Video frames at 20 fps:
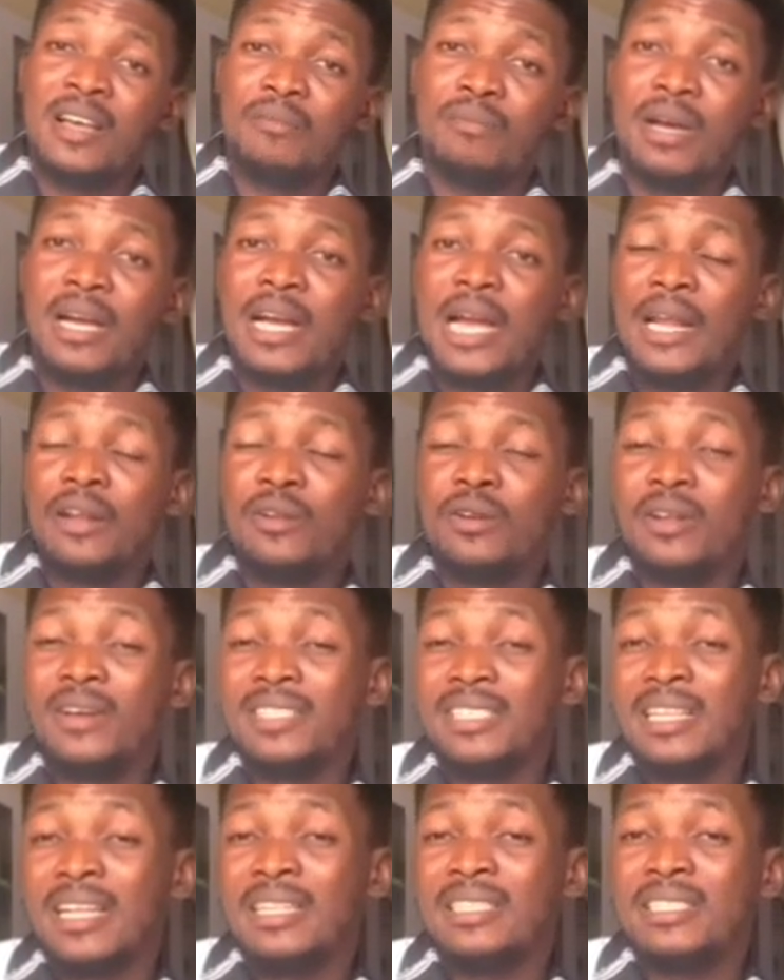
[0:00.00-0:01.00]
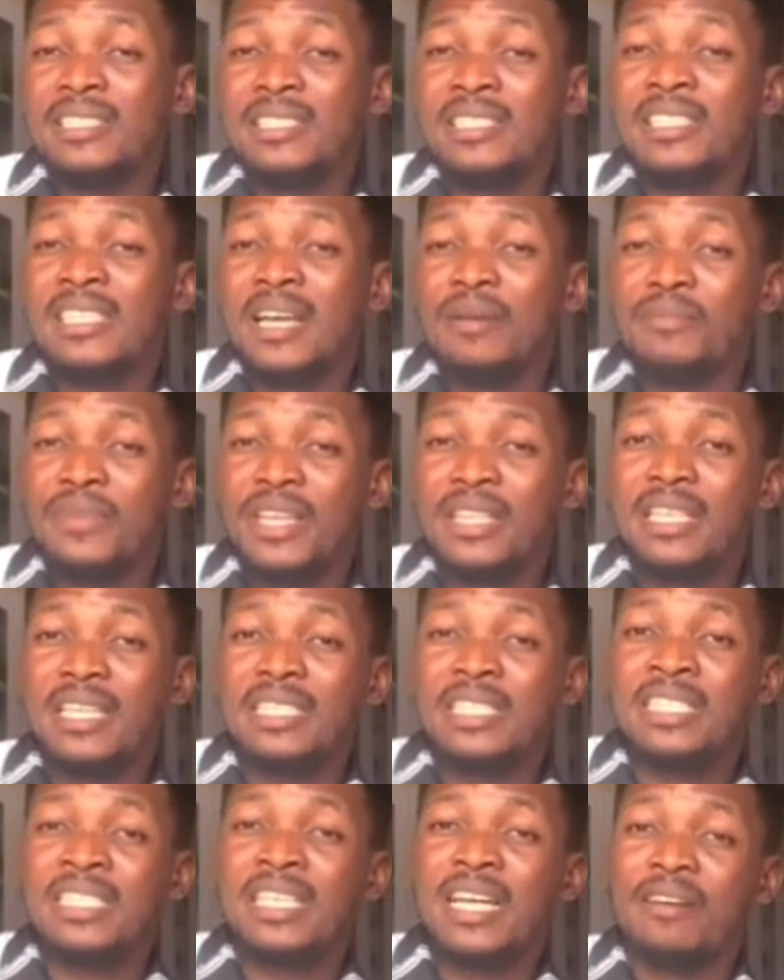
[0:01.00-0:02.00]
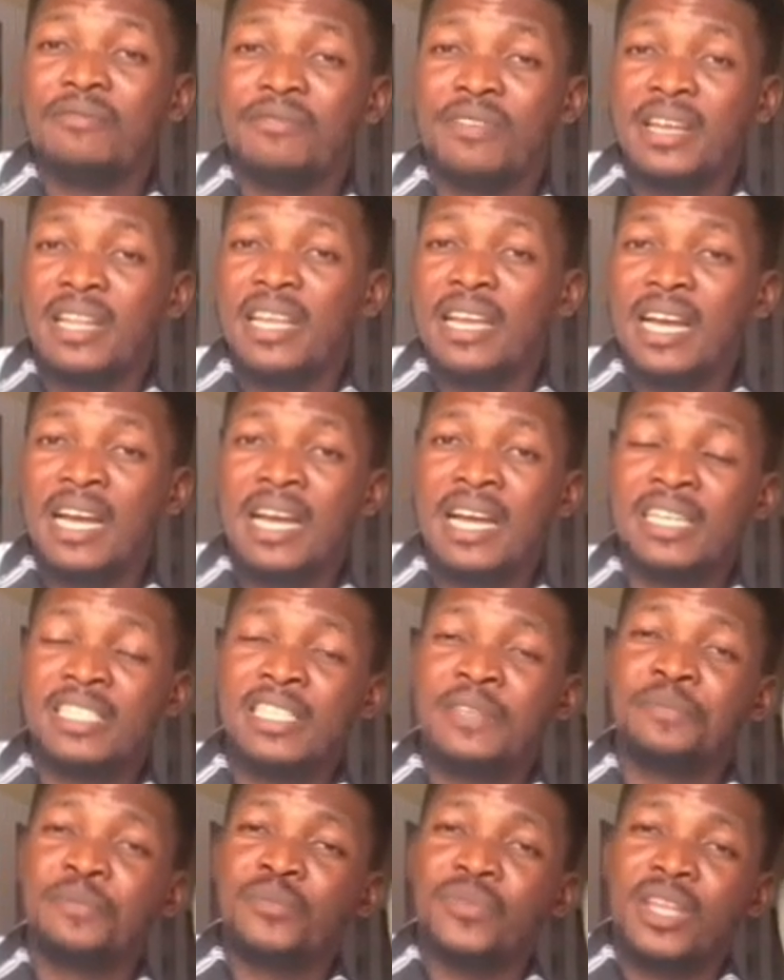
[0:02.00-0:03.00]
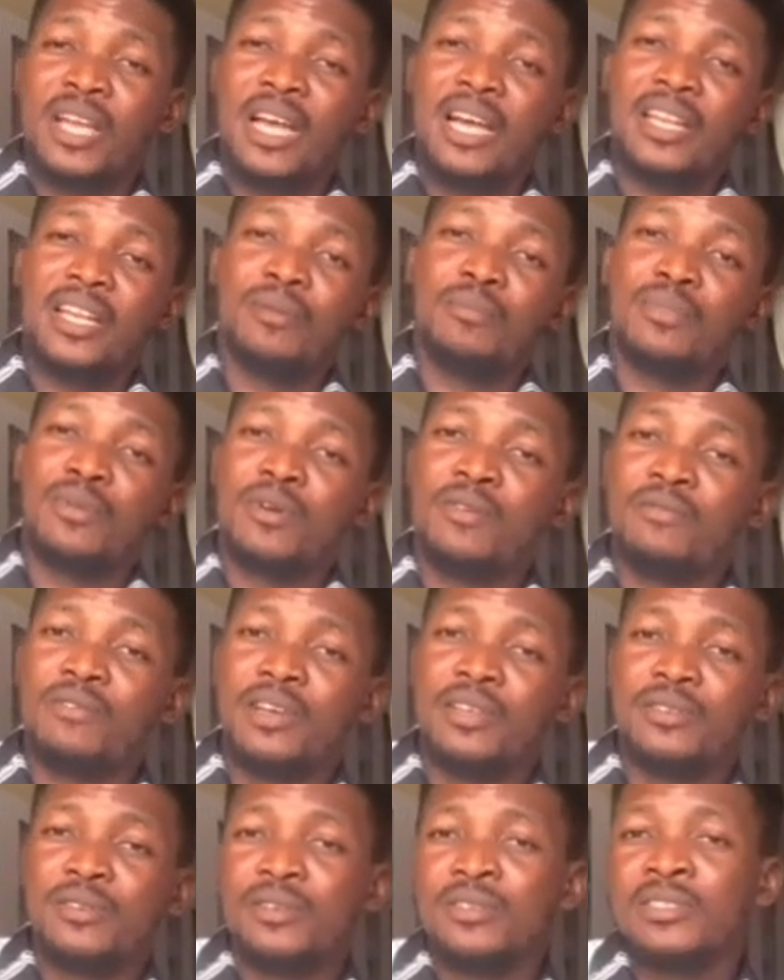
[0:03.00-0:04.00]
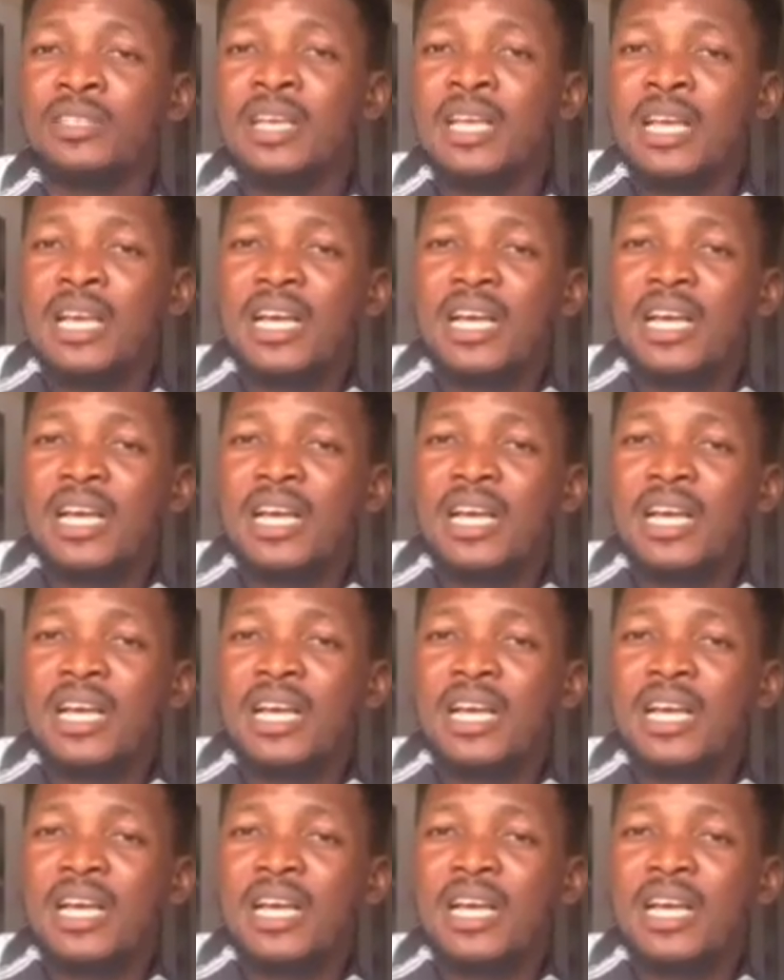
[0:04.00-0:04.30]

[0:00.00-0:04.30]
By cardiovascular disease, I mean diseases that affect the heart and the blood vessels.